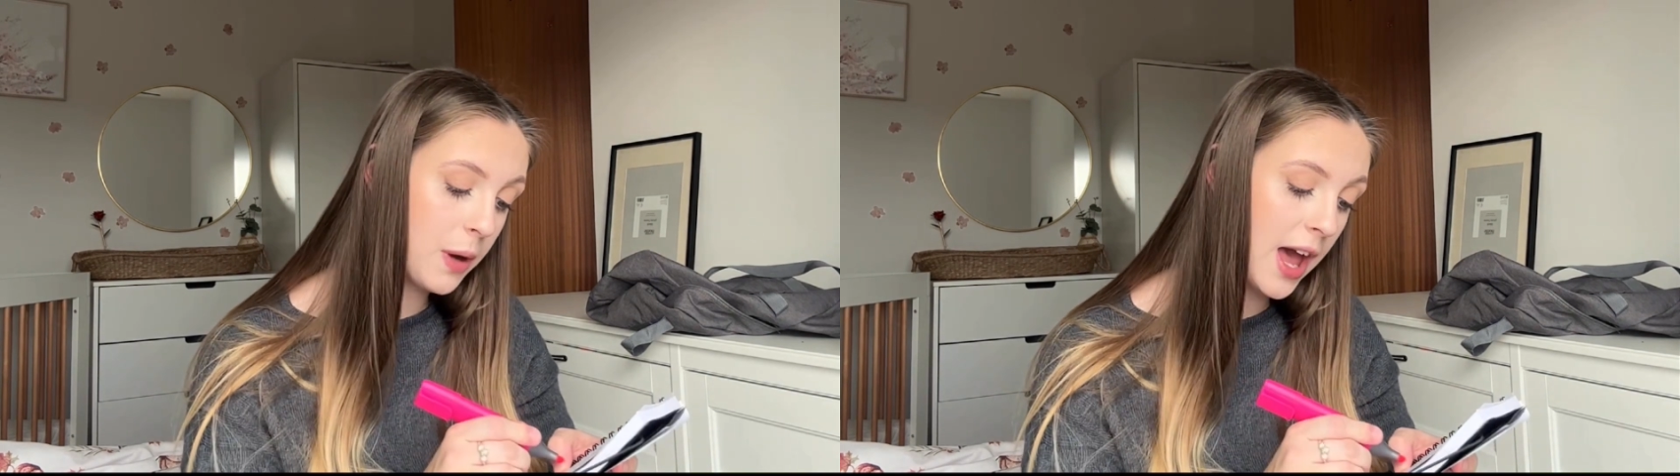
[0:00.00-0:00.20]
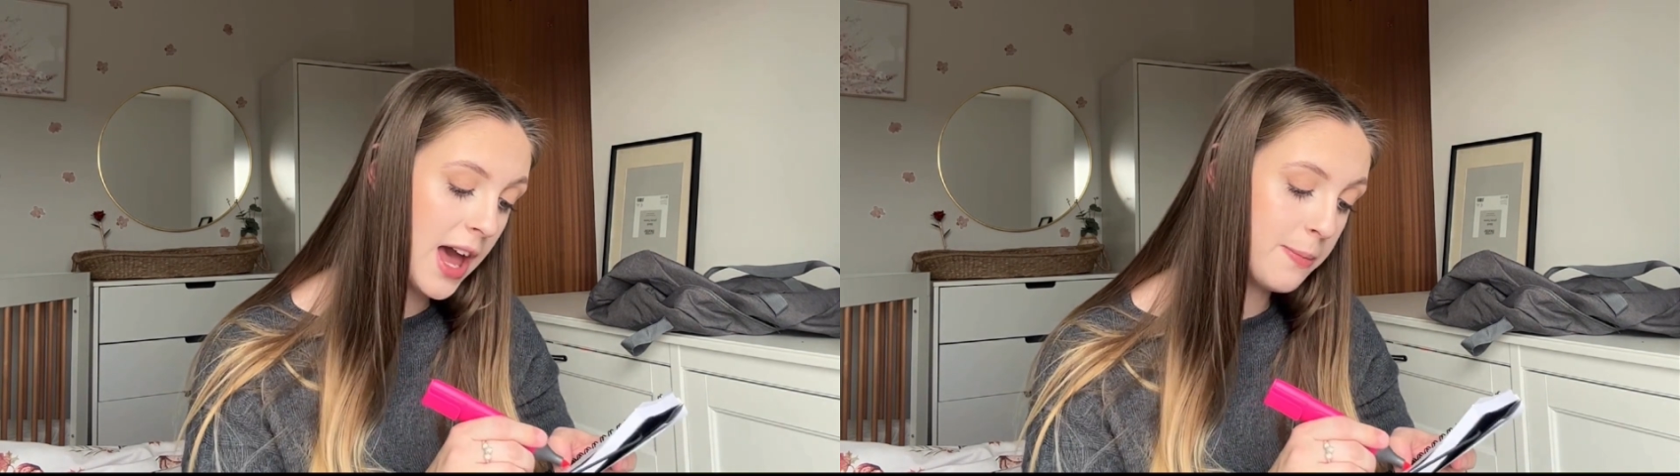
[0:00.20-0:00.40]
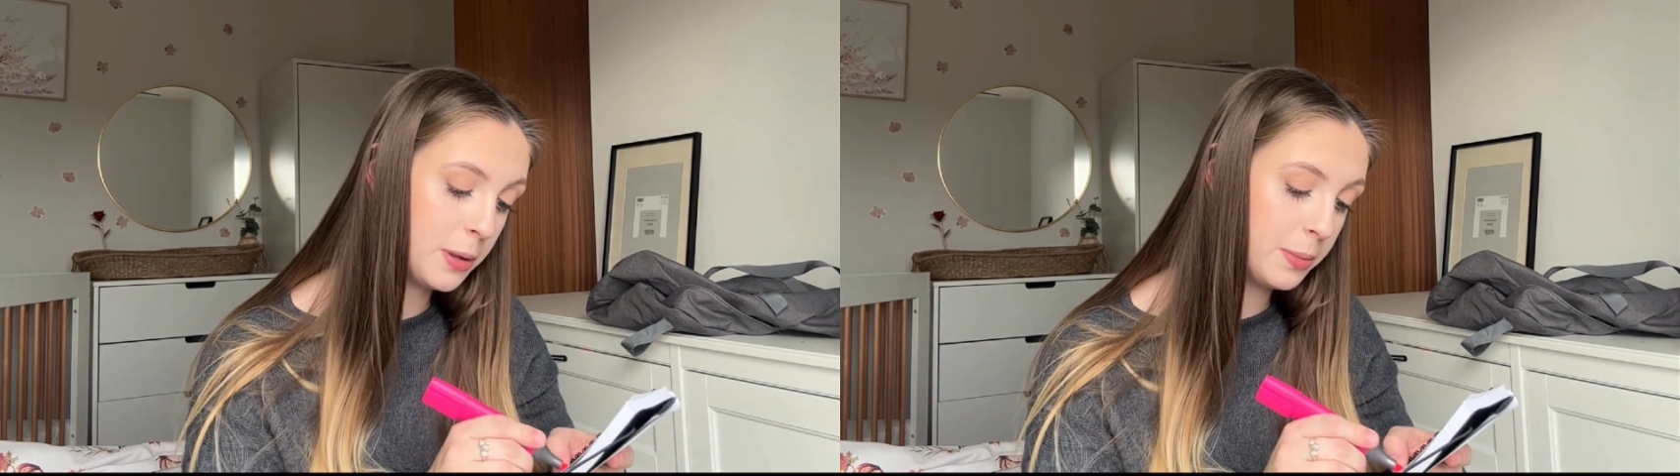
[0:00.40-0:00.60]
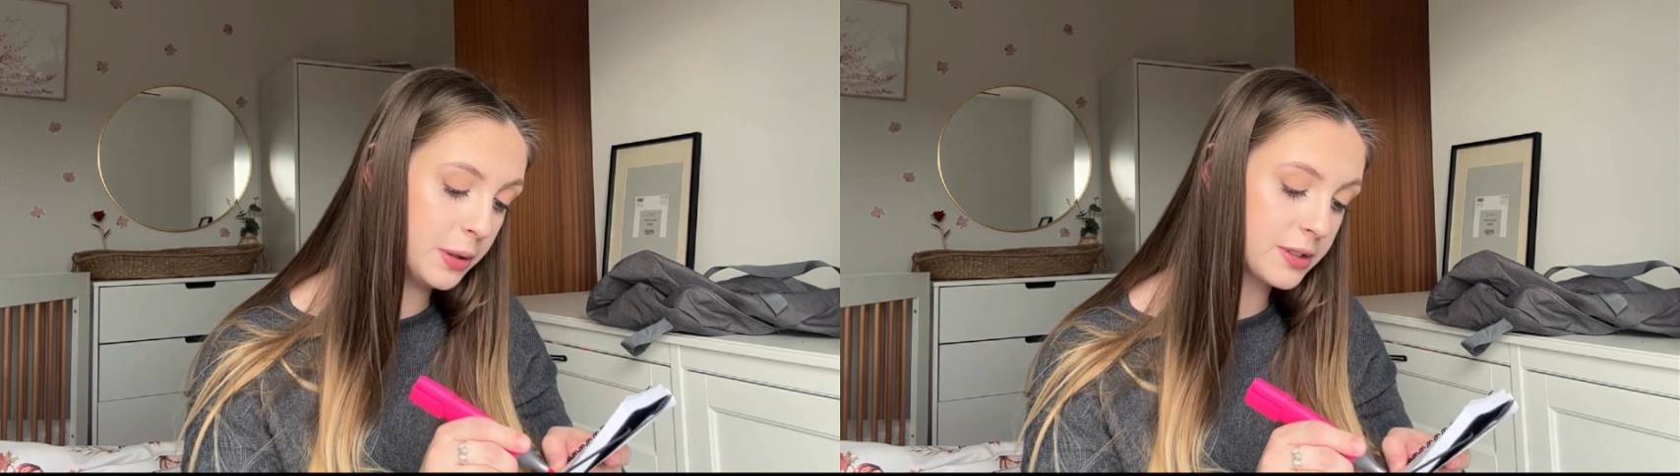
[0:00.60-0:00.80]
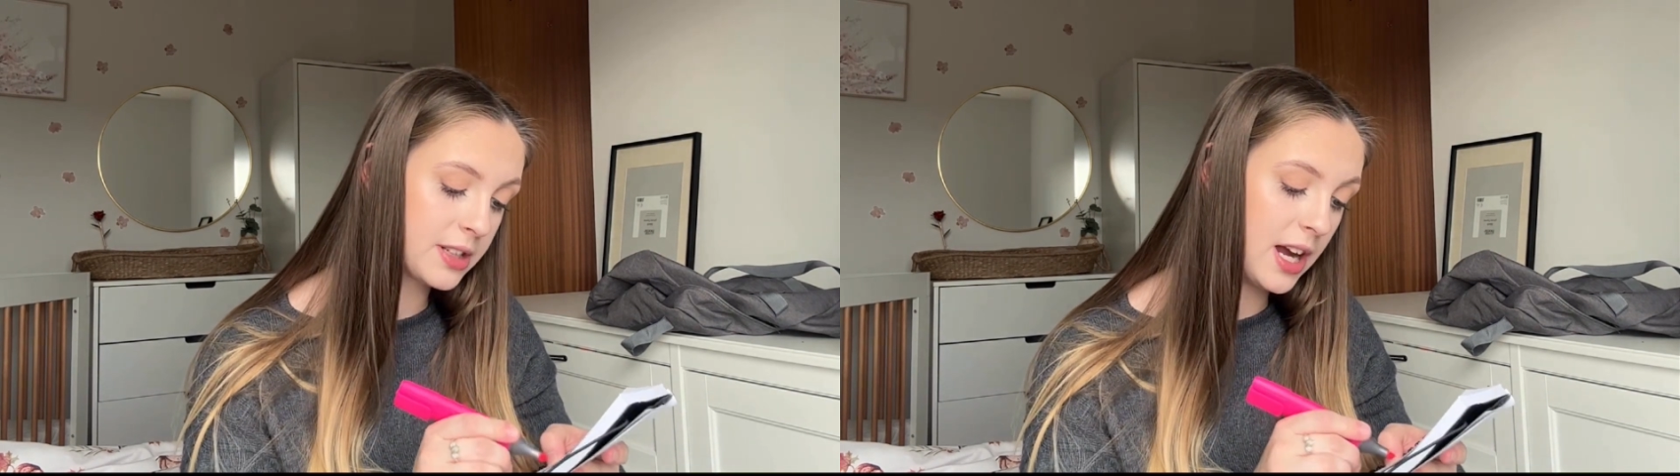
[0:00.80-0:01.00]
hair
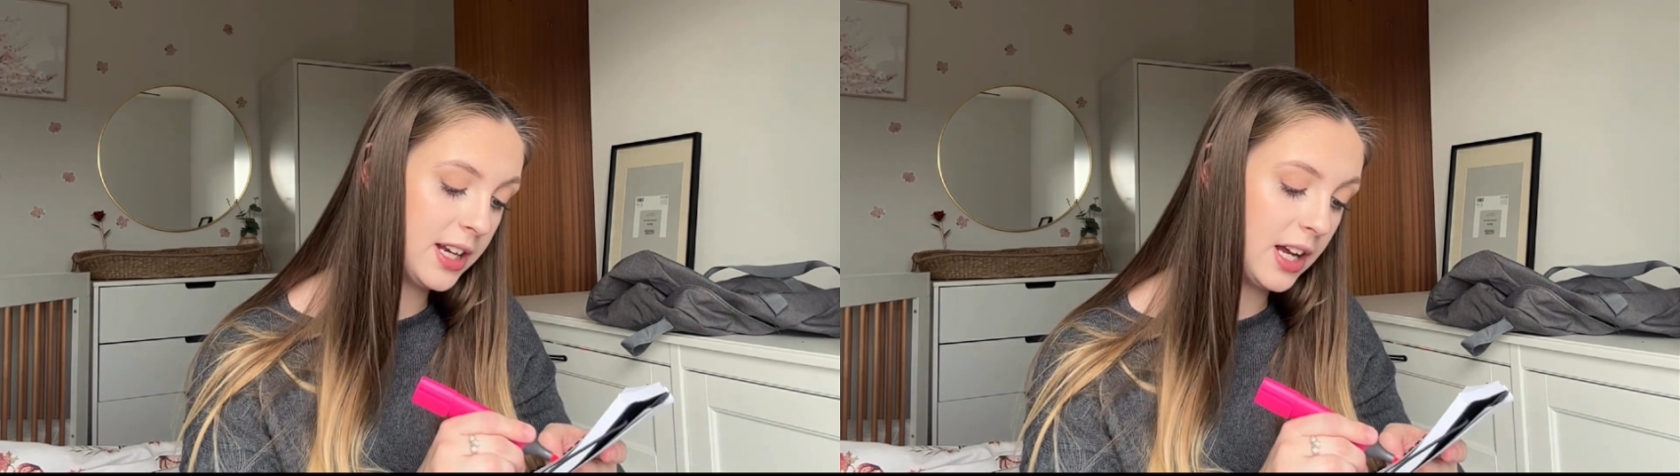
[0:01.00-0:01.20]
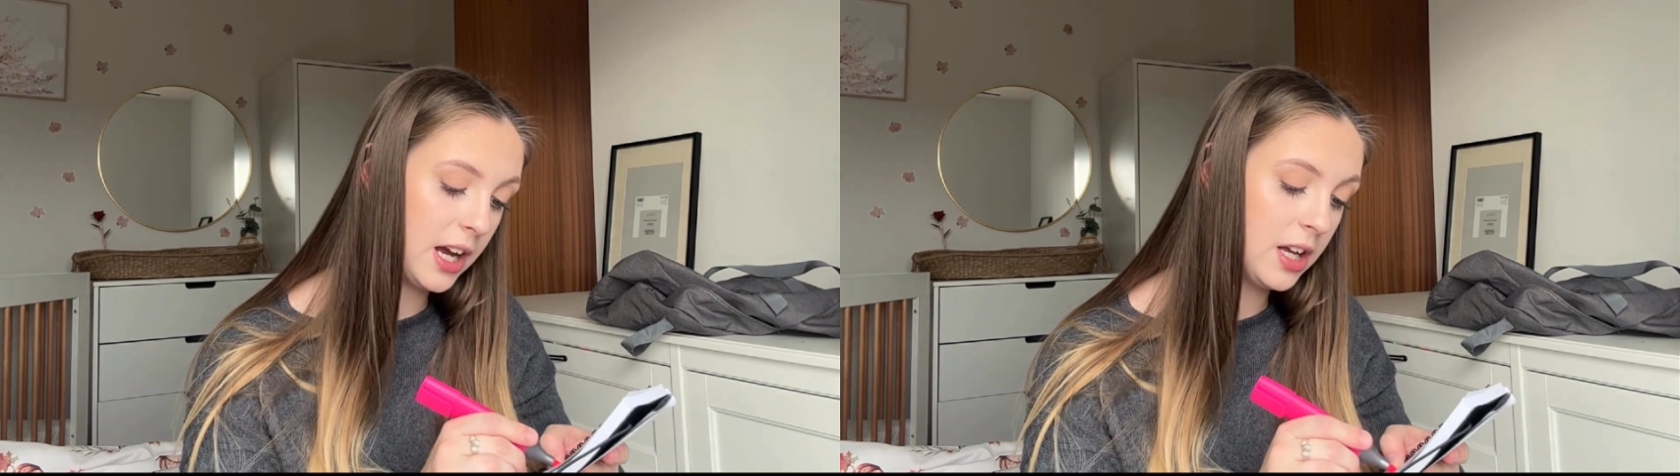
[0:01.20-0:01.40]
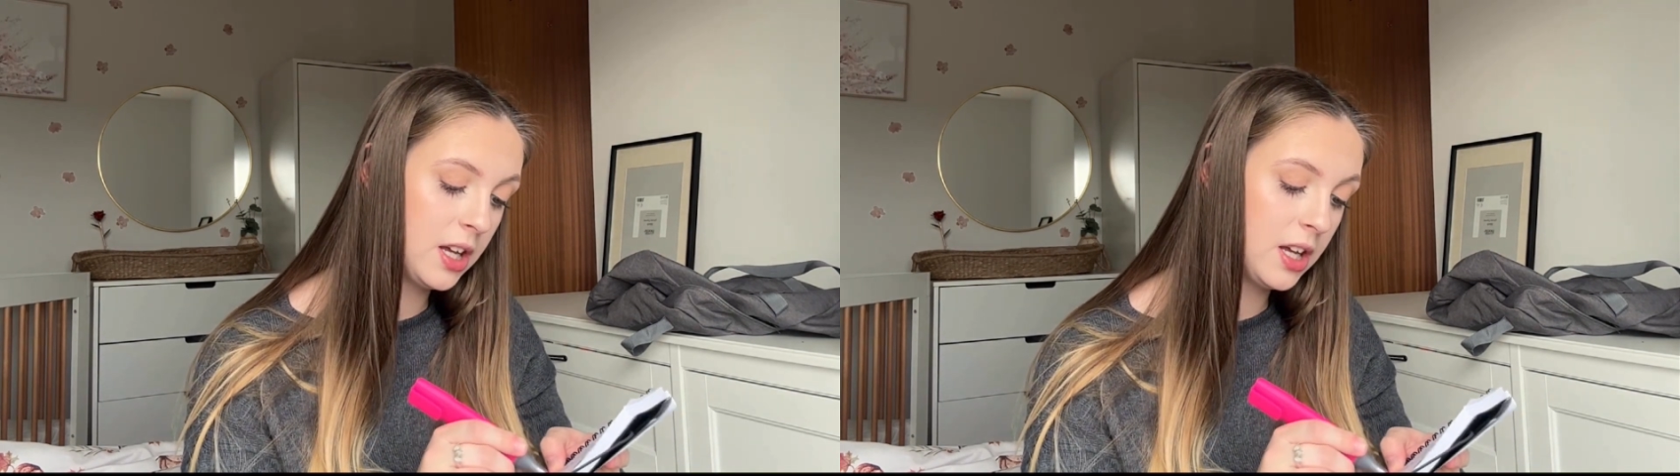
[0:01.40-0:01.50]
bubbles, can't I?